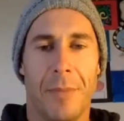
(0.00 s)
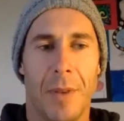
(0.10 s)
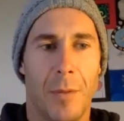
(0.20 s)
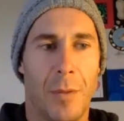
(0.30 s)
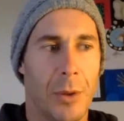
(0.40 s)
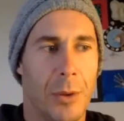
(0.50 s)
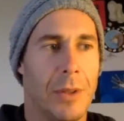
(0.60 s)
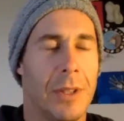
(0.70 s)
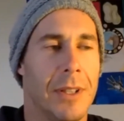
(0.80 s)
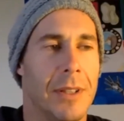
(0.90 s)

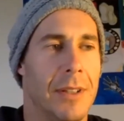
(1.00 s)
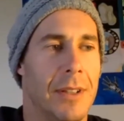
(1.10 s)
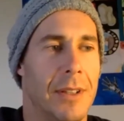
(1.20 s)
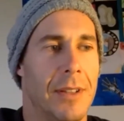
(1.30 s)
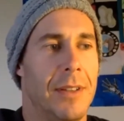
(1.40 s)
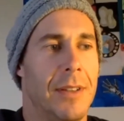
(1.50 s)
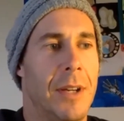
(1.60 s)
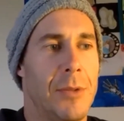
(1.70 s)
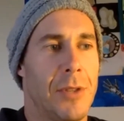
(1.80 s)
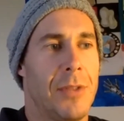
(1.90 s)
Phil, that
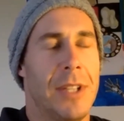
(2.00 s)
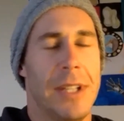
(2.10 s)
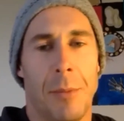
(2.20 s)
was obviously a couple of